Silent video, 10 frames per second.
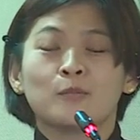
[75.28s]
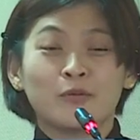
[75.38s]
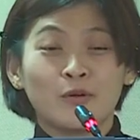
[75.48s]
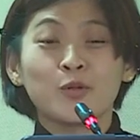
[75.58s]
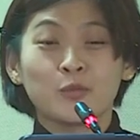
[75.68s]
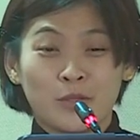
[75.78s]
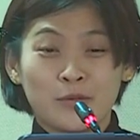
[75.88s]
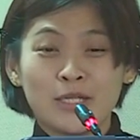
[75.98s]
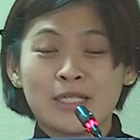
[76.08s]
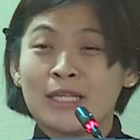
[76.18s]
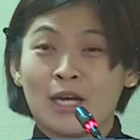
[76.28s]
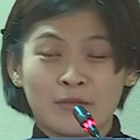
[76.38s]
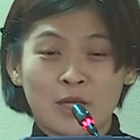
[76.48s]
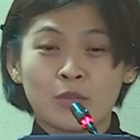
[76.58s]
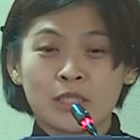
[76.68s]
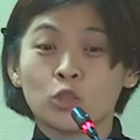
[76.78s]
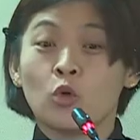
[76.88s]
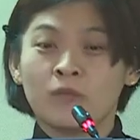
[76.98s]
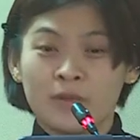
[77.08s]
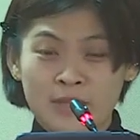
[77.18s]
Before you worry that healthcare workers
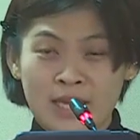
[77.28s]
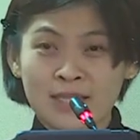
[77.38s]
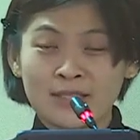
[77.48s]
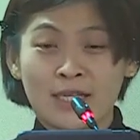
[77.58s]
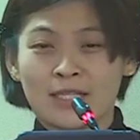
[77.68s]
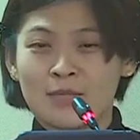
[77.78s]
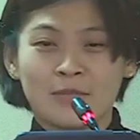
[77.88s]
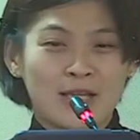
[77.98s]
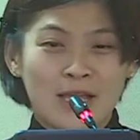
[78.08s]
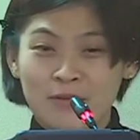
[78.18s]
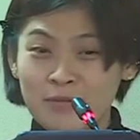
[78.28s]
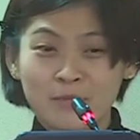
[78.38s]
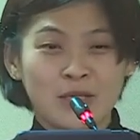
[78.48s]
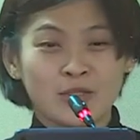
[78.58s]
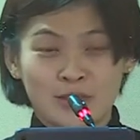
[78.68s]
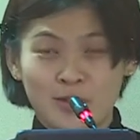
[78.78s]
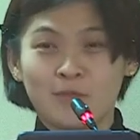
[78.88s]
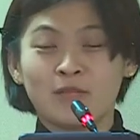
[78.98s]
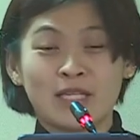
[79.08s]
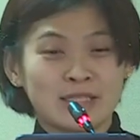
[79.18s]
overreact and claim that every patient
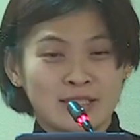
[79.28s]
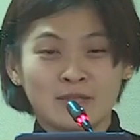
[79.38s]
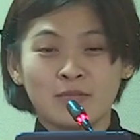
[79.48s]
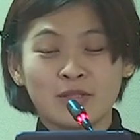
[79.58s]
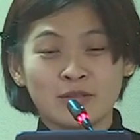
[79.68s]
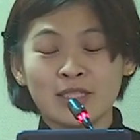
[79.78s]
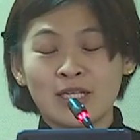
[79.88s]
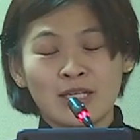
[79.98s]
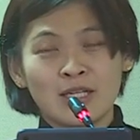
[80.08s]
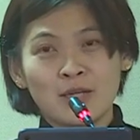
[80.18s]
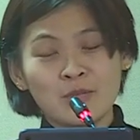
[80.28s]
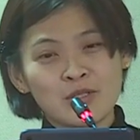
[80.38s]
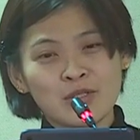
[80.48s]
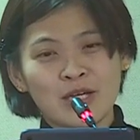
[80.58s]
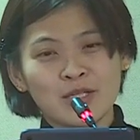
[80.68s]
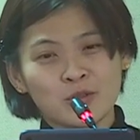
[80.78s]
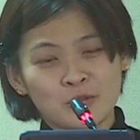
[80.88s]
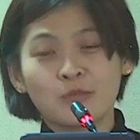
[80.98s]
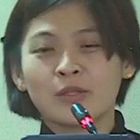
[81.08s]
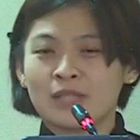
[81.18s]
complaint is an abuse, let me share
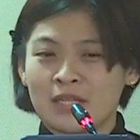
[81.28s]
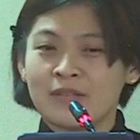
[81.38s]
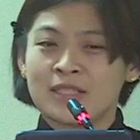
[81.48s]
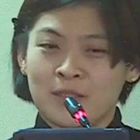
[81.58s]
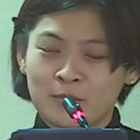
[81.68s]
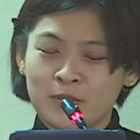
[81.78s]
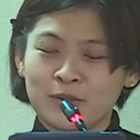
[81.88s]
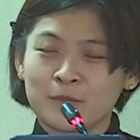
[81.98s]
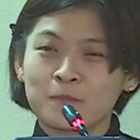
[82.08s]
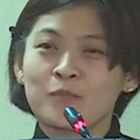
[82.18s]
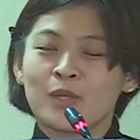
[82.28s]
two real-life examples.